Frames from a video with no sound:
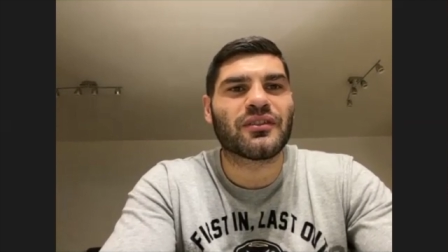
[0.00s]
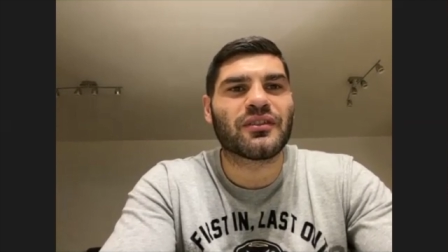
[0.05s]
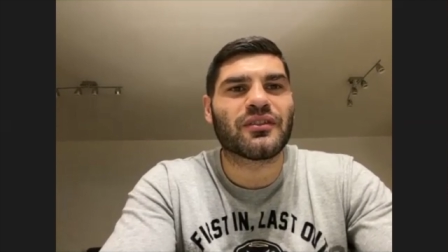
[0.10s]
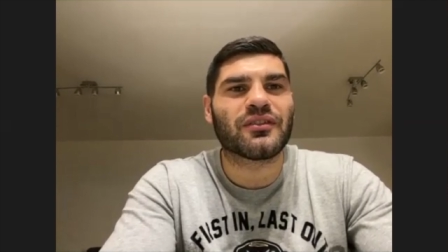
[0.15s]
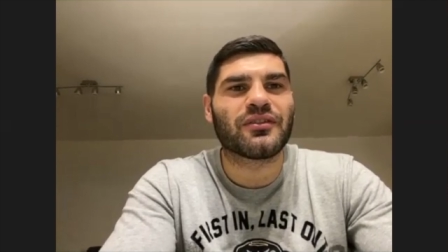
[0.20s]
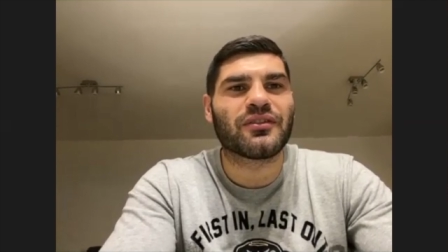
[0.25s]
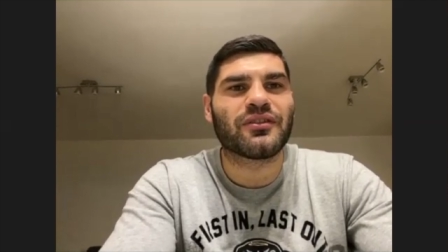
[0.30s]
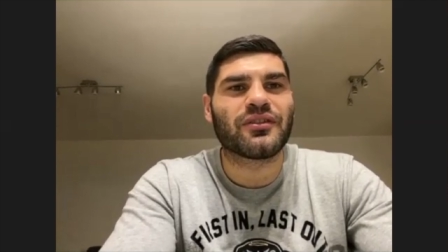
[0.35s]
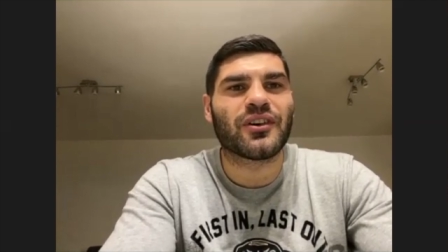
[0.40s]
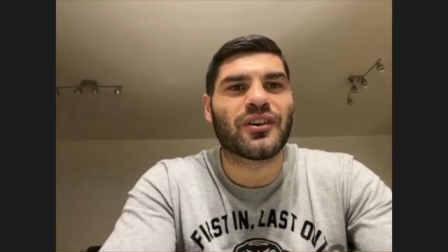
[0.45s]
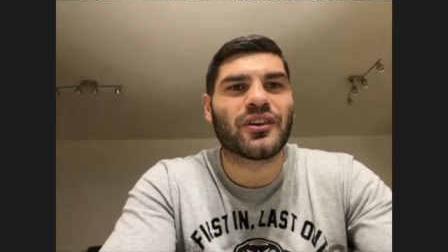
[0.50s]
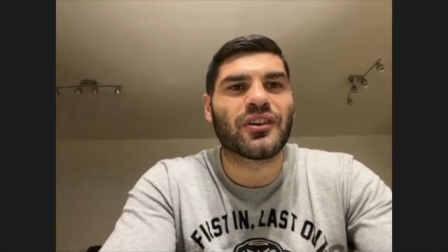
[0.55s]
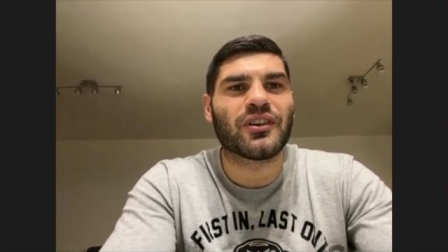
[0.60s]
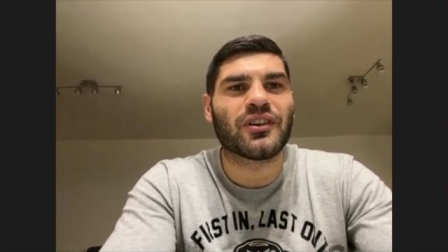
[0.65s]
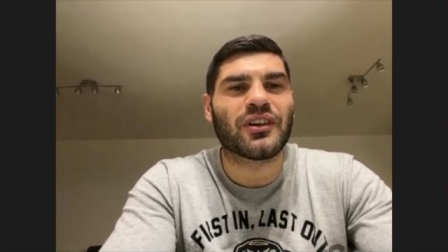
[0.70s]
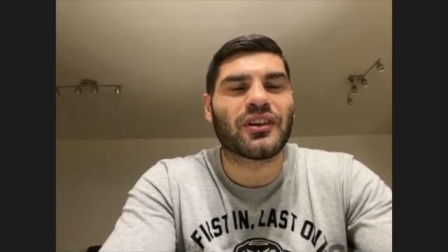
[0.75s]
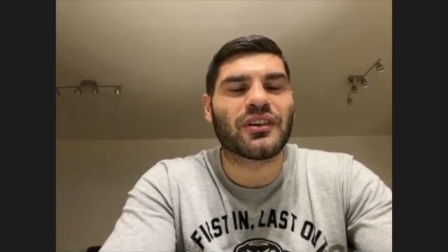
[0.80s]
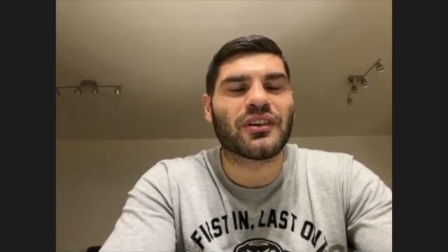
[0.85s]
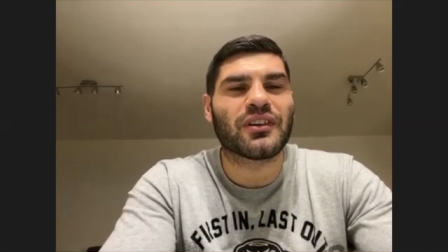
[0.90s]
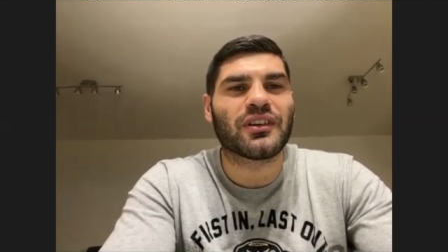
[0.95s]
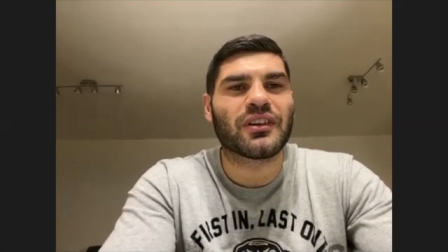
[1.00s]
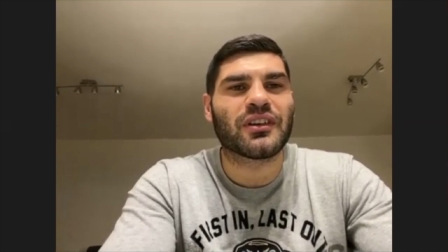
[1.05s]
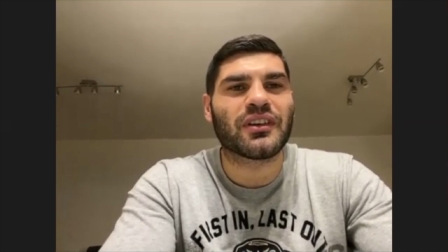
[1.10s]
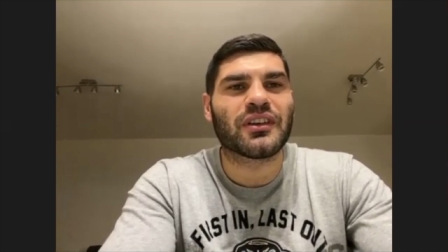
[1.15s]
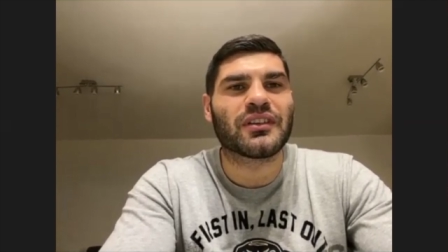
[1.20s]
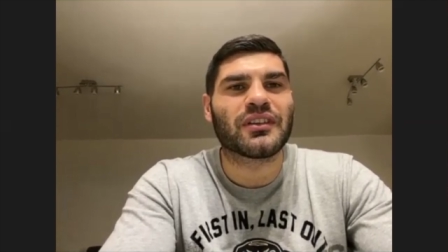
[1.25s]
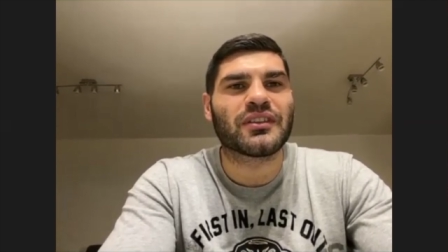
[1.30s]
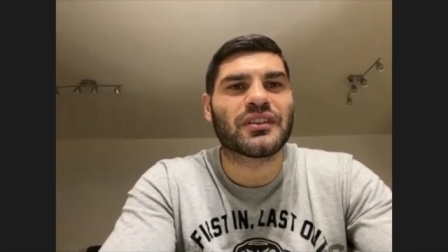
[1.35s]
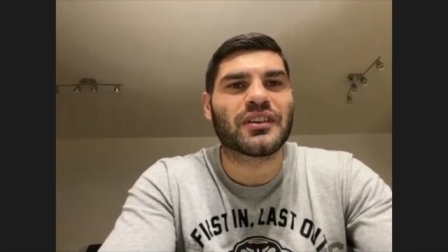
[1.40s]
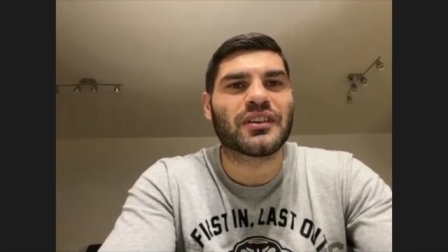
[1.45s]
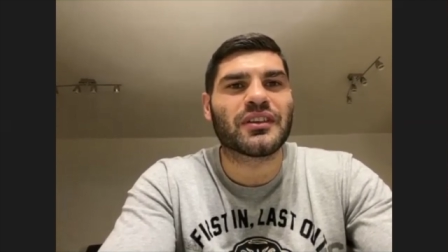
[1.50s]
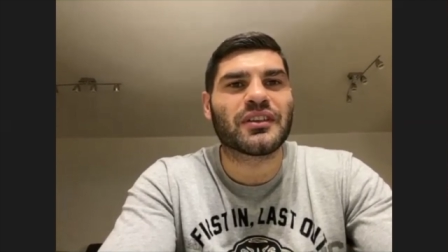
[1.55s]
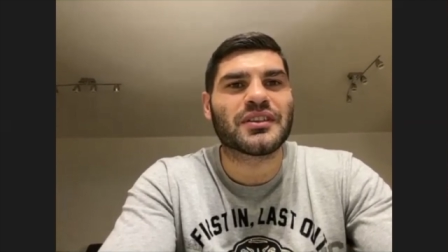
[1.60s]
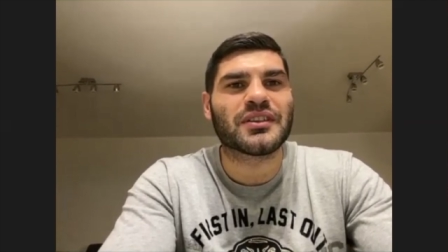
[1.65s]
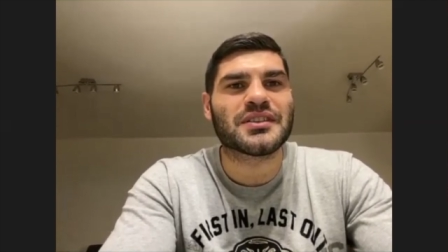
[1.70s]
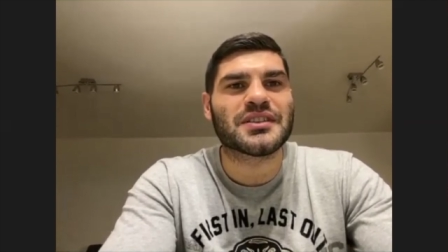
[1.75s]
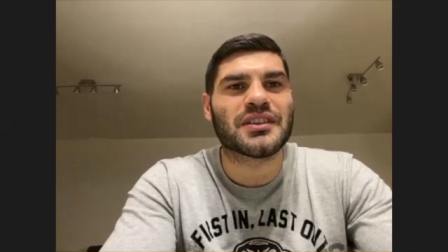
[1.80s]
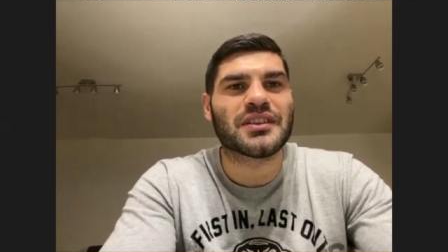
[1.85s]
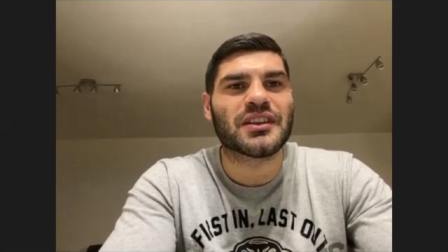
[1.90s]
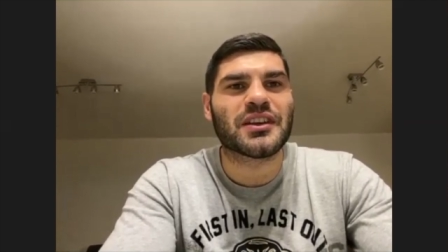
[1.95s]
fall into
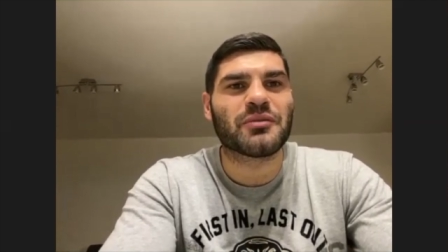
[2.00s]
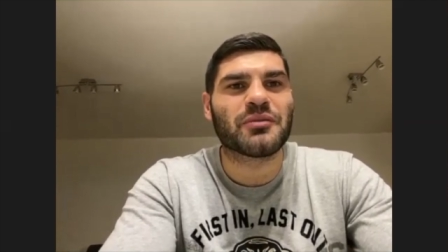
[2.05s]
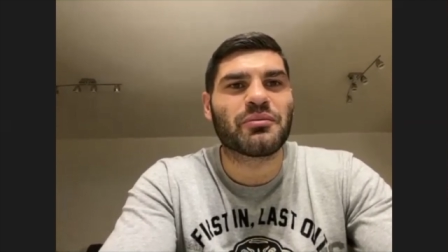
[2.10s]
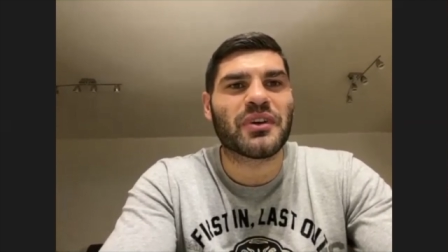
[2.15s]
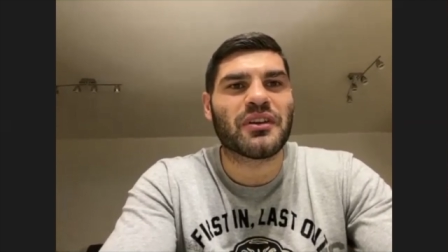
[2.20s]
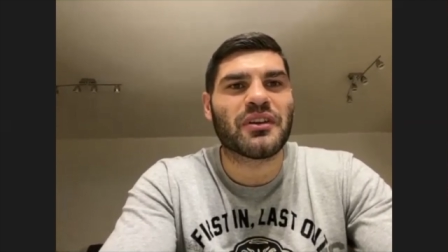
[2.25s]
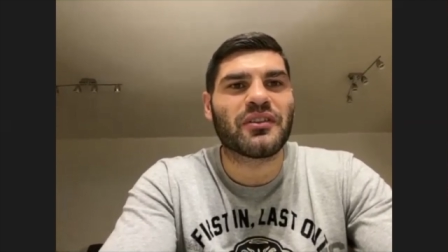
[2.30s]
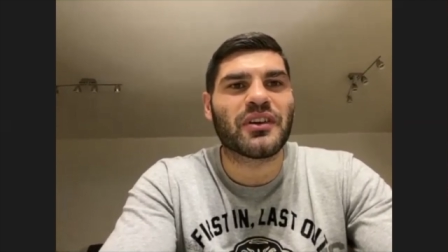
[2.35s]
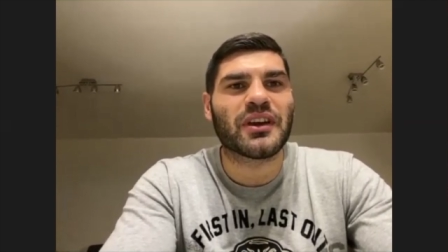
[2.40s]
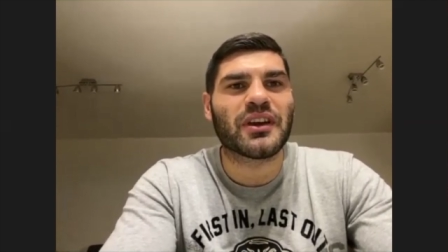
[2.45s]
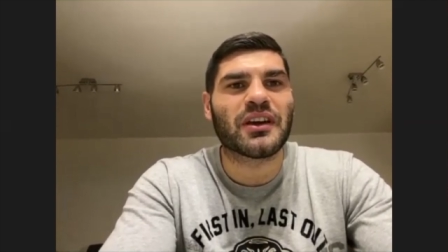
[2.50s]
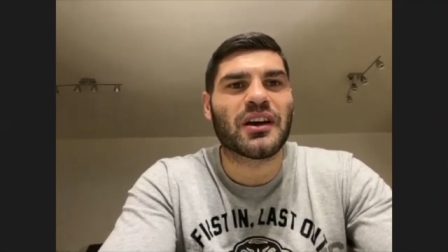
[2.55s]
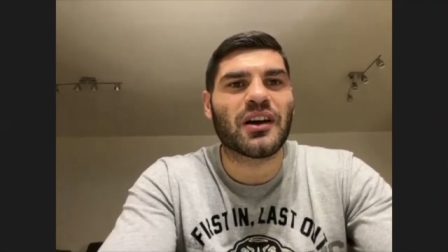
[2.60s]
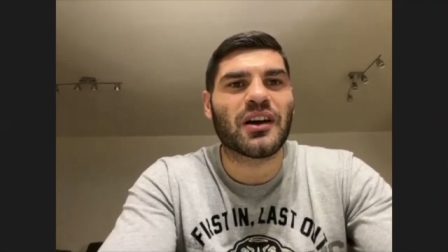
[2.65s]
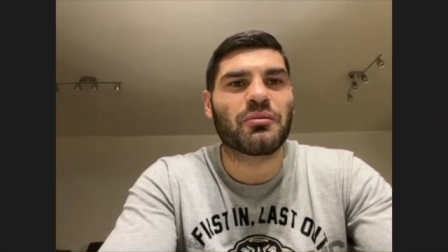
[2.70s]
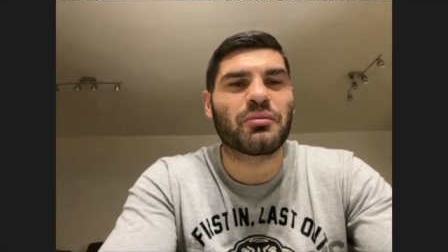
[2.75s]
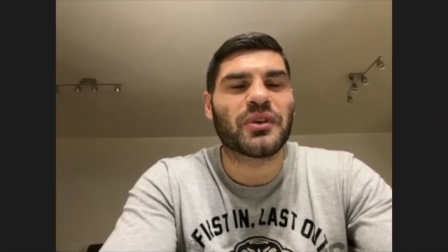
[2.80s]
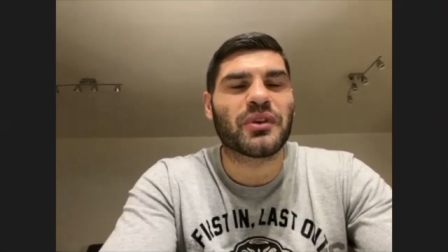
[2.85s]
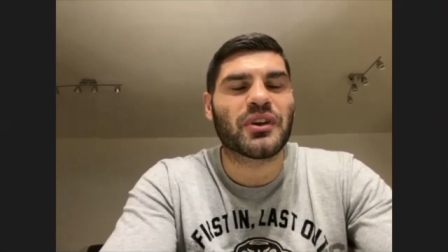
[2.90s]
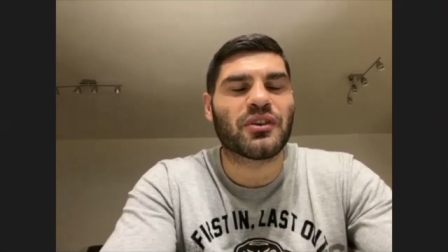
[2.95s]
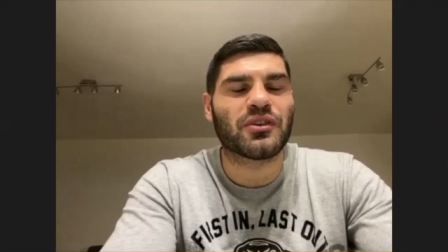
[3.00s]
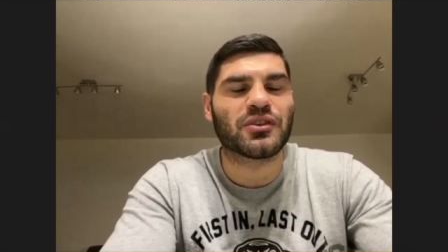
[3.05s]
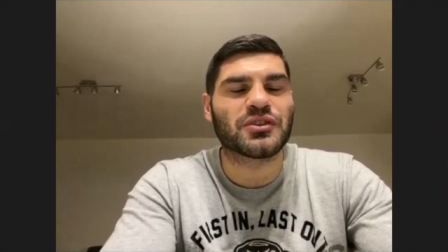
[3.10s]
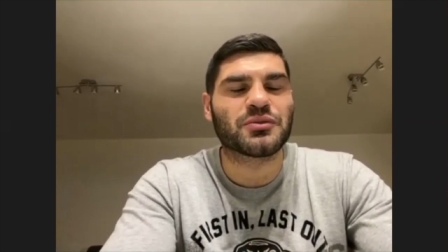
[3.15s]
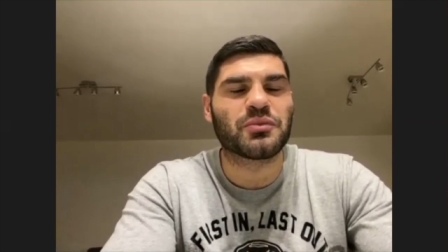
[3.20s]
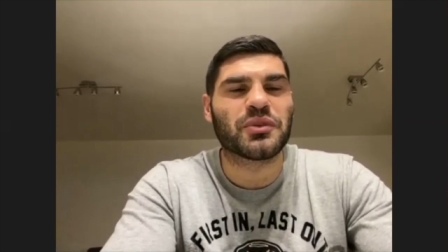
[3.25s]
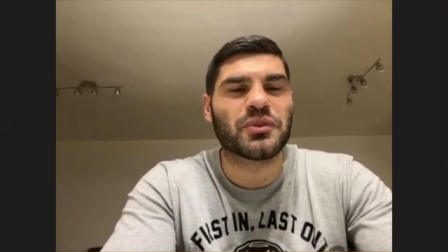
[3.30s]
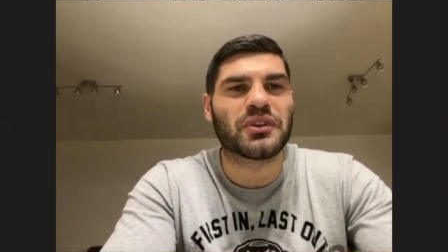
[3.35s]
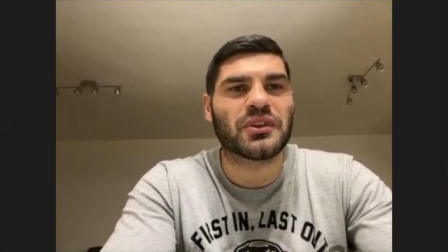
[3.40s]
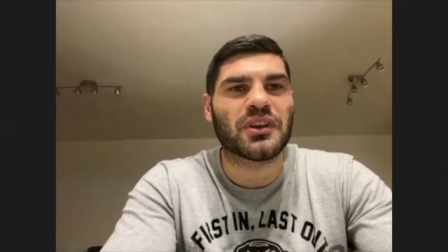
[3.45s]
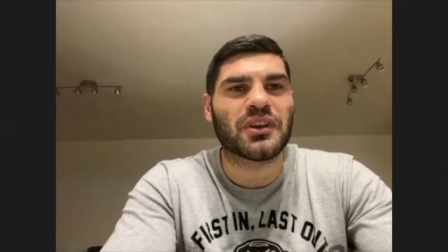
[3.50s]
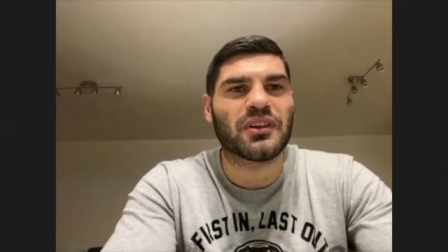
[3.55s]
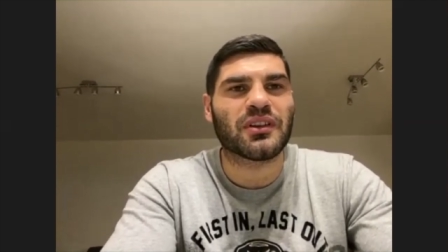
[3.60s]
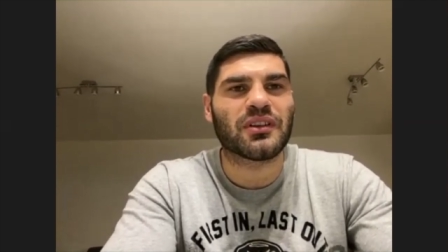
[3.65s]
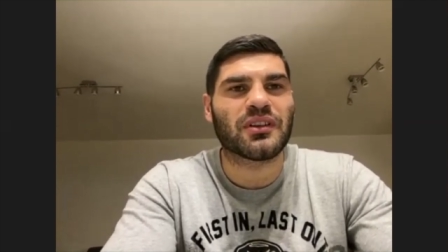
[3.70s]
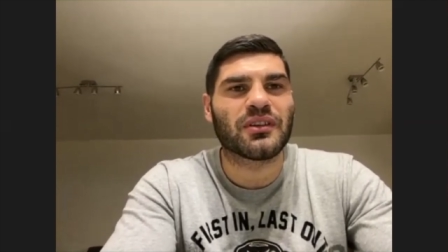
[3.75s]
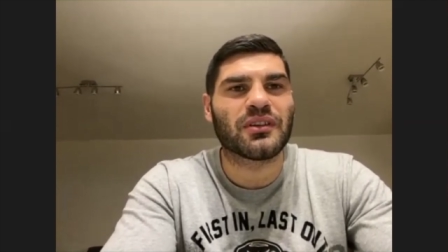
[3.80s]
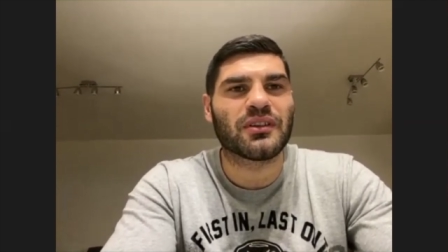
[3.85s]
sleep and wake up in hospital.